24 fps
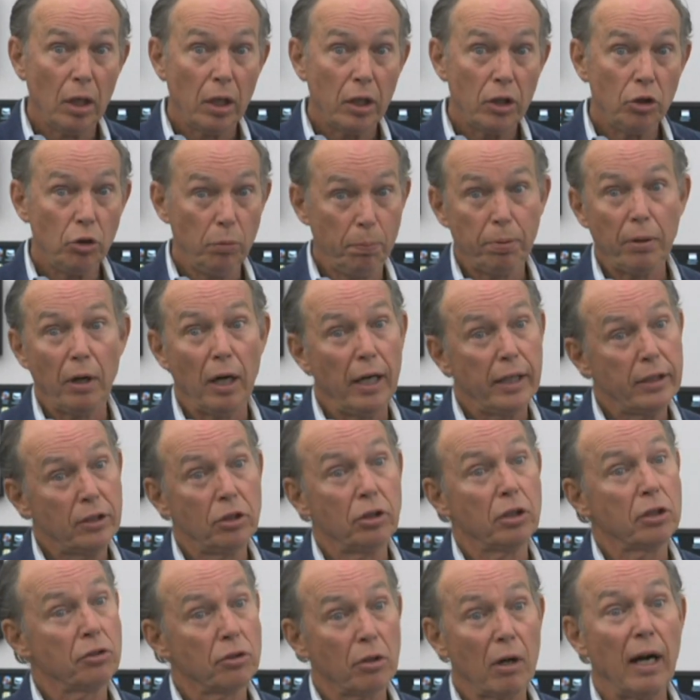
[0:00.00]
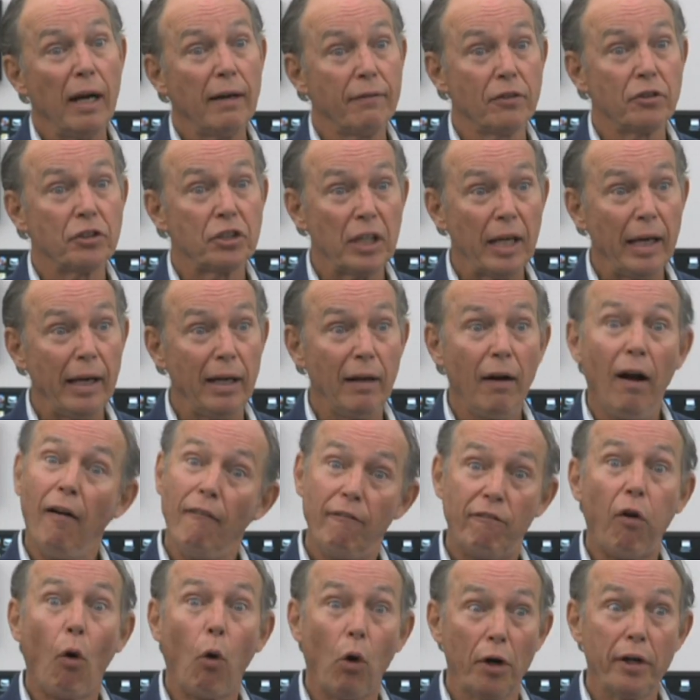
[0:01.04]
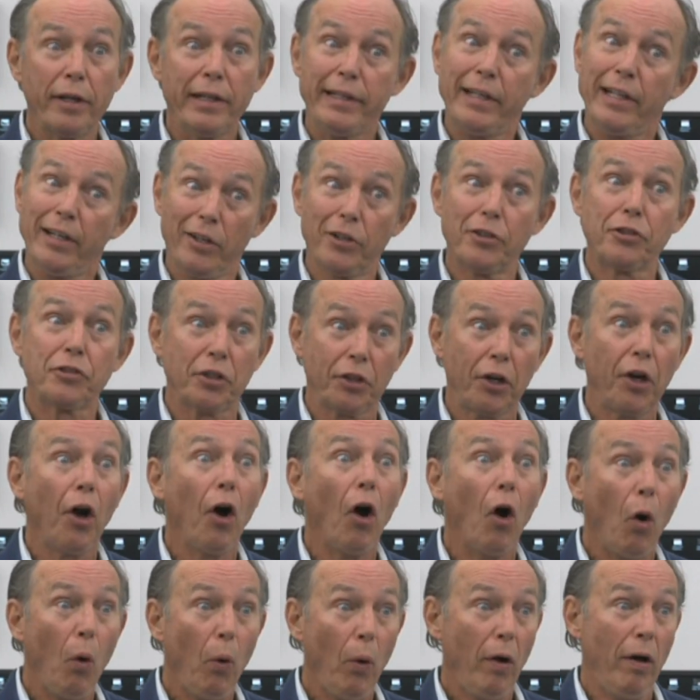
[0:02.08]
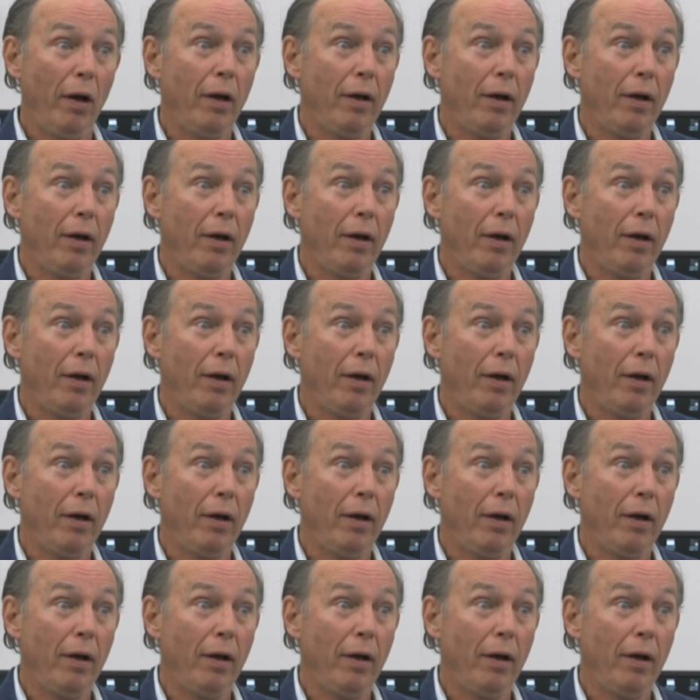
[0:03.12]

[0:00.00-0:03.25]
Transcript: you probably took driver's ed 40 years ago.